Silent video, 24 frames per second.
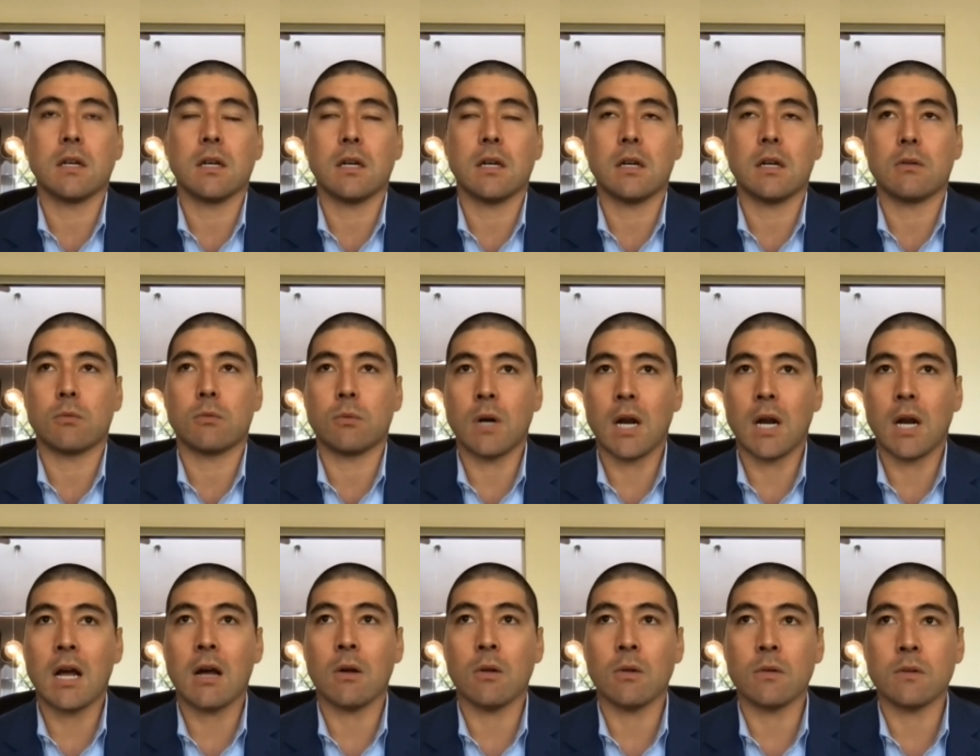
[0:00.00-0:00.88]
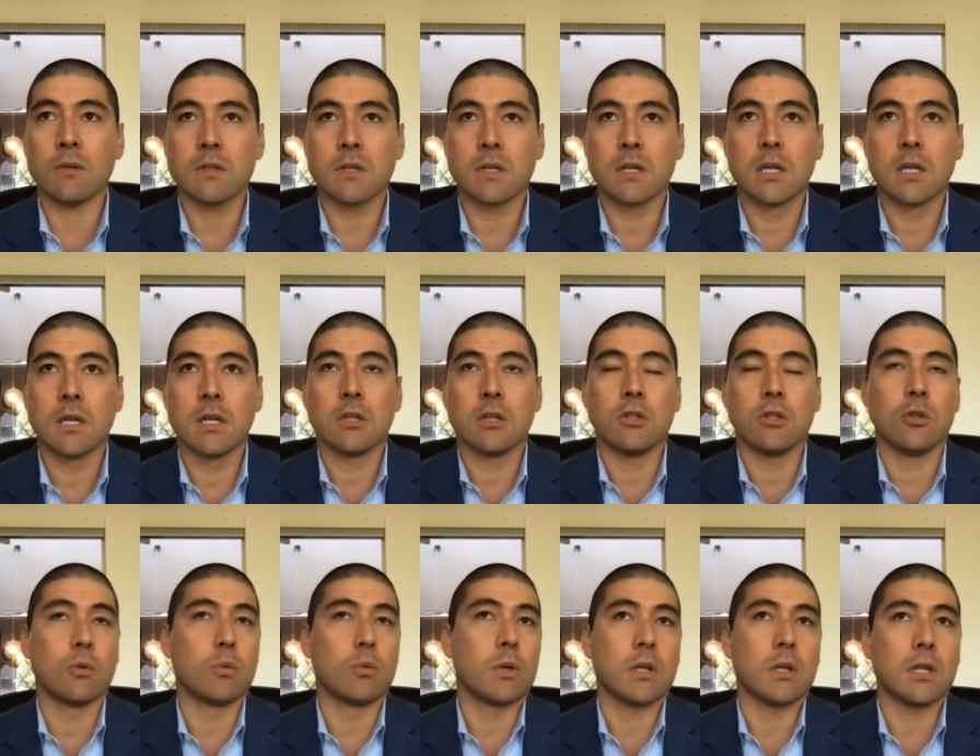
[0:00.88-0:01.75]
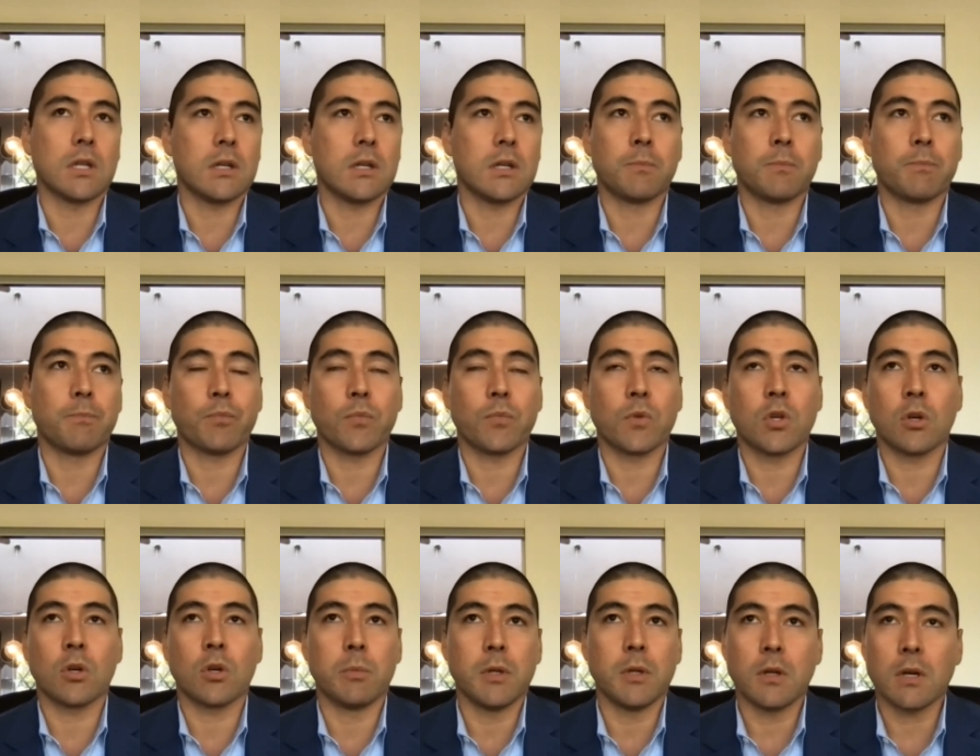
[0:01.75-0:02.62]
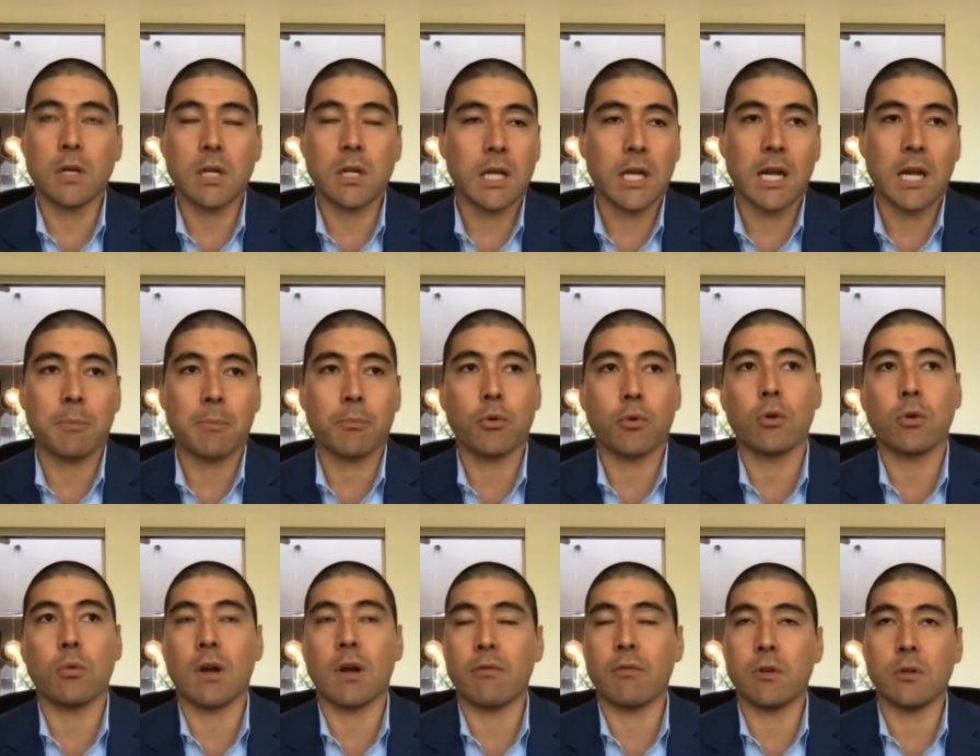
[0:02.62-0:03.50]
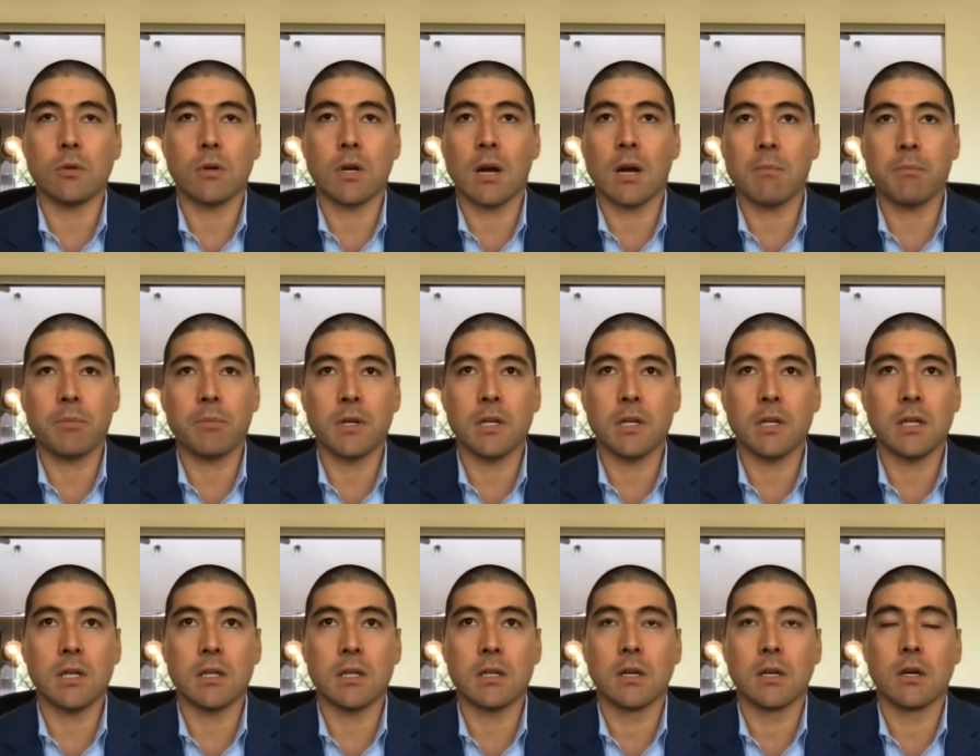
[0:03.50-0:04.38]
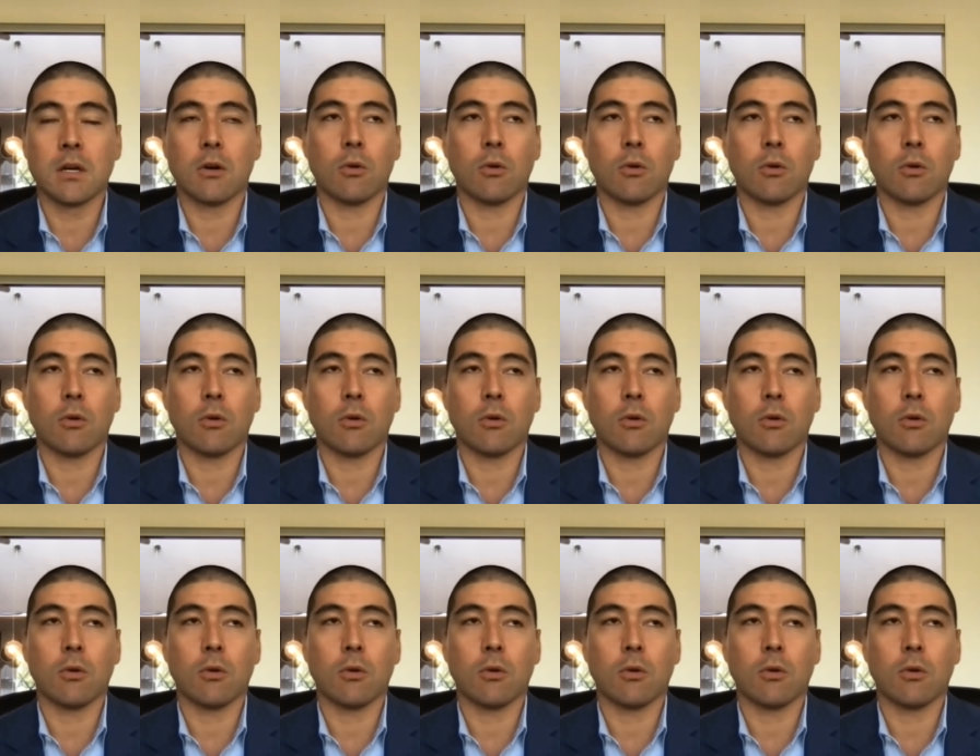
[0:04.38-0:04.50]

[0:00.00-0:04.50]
round, you really could be looking at a pre-revenue company